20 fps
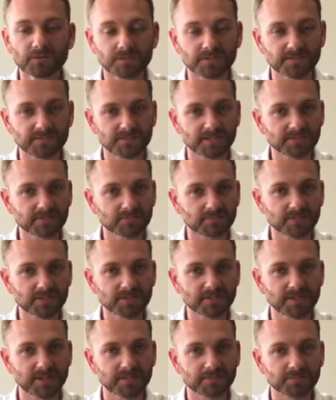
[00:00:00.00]
this doesn't
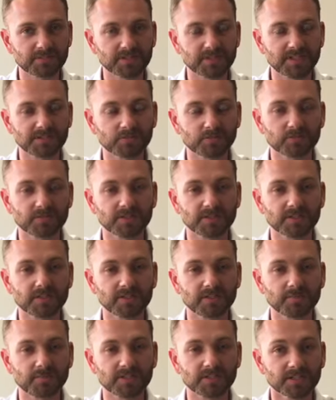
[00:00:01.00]
mean that PAs would
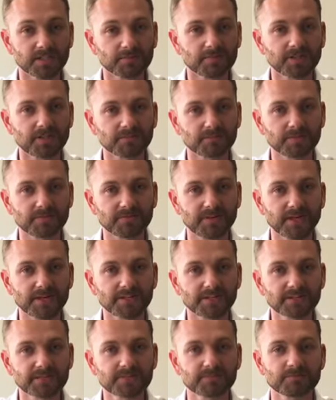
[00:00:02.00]
become independent
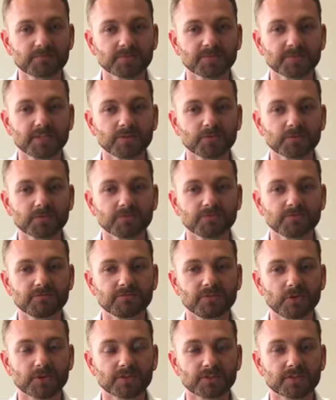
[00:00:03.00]
providers, but they would
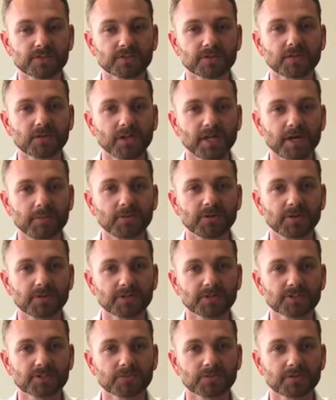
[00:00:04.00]
focus on
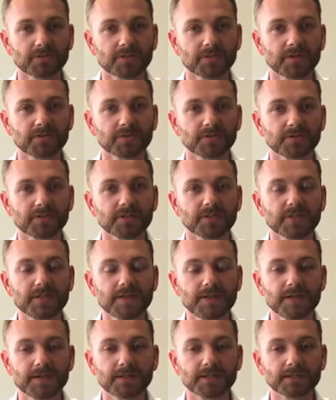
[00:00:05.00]
collaboration with other
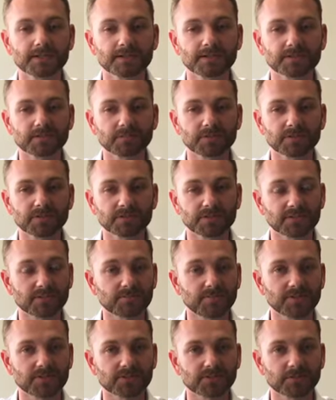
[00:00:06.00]
disciplines,
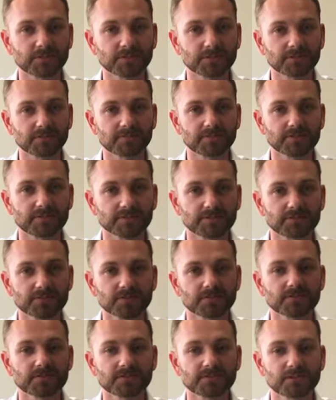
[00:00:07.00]
especially with the
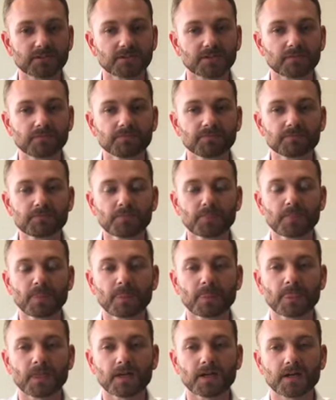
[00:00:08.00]
physician. So
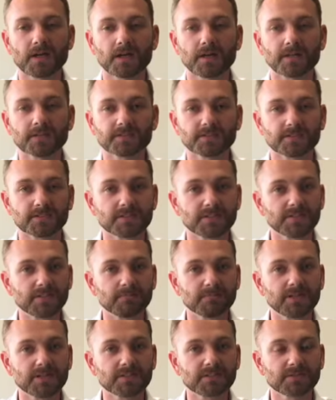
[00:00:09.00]
it's a
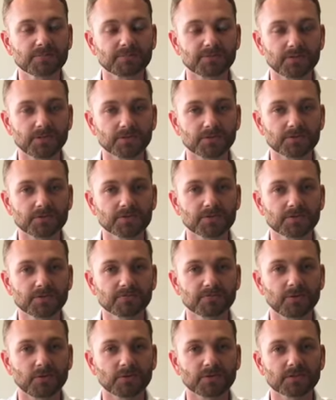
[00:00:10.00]
team-based approach
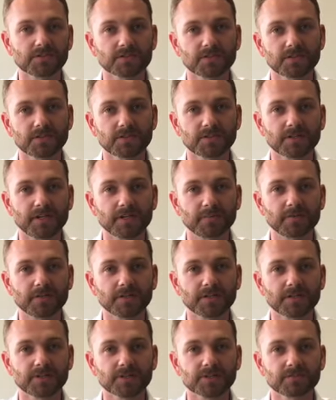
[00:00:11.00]
focused on
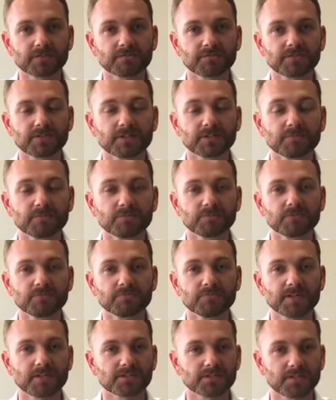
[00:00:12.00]
collaboration for improved
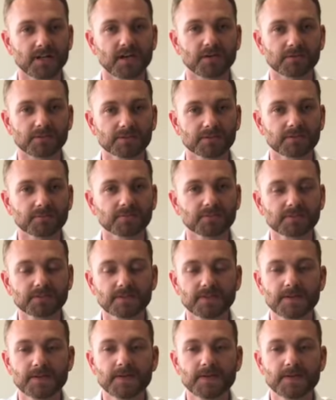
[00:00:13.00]
patient outcomes.